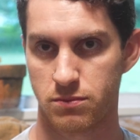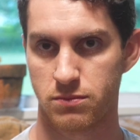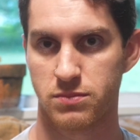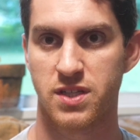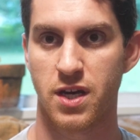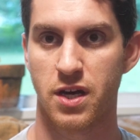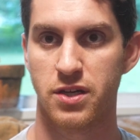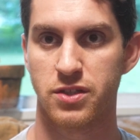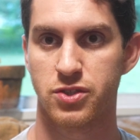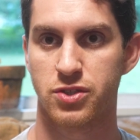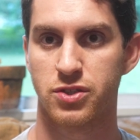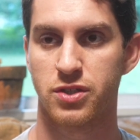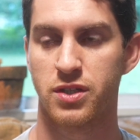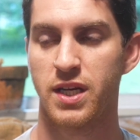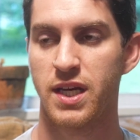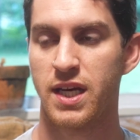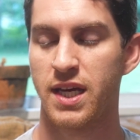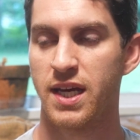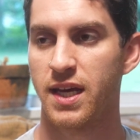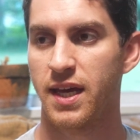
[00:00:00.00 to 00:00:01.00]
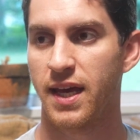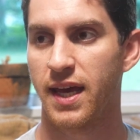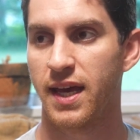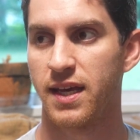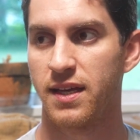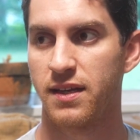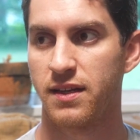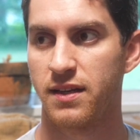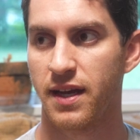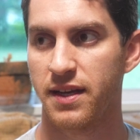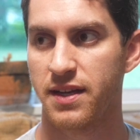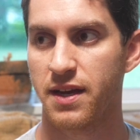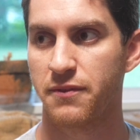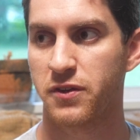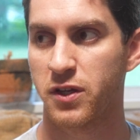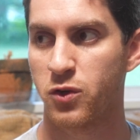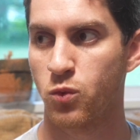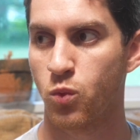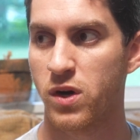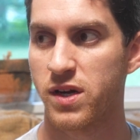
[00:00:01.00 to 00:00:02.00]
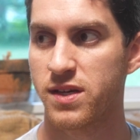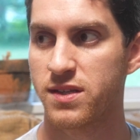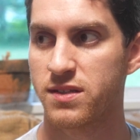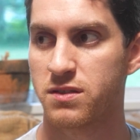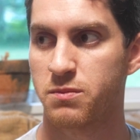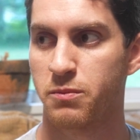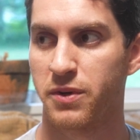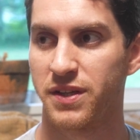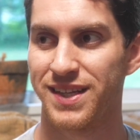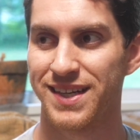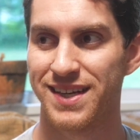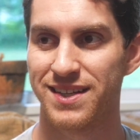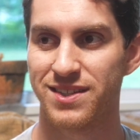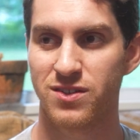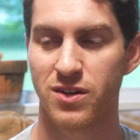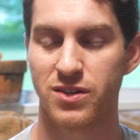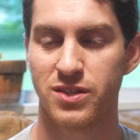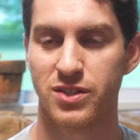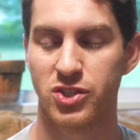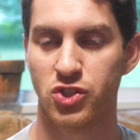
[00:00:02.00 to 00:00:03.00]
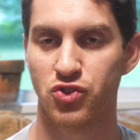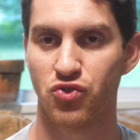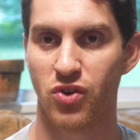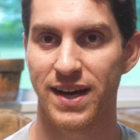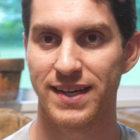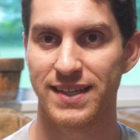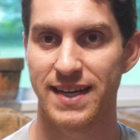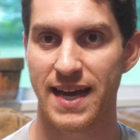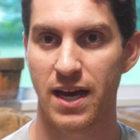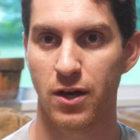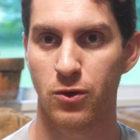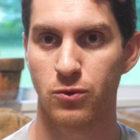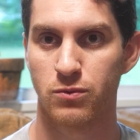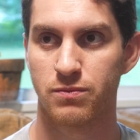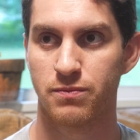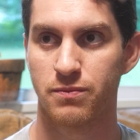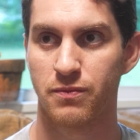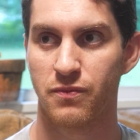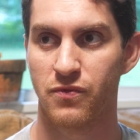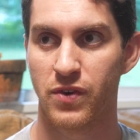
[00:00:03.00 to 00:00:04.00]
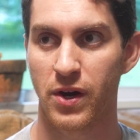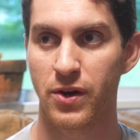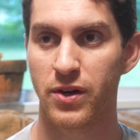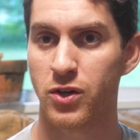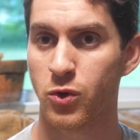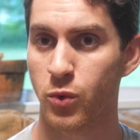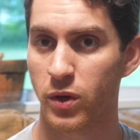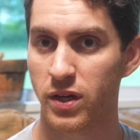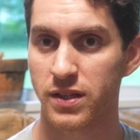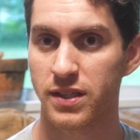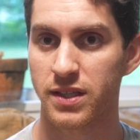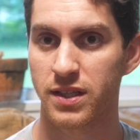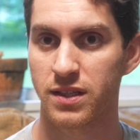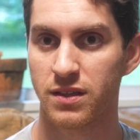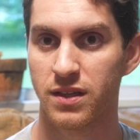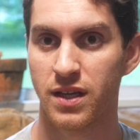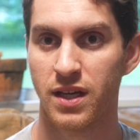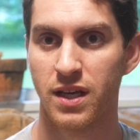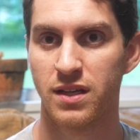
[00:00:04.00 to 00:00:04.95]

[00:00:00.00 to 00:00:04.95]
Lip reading: touch. And it definitely was, but then it started to dry down very quickly.